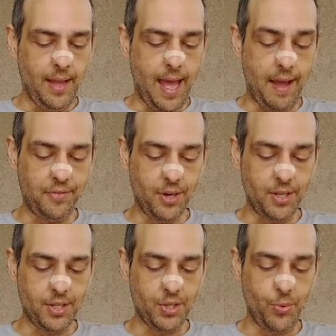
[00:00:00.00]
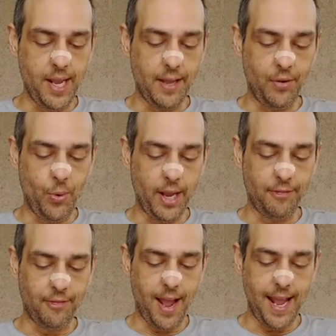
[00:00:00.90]
After a squeak of quick
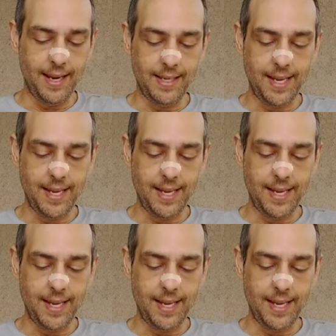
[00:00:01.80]
fright,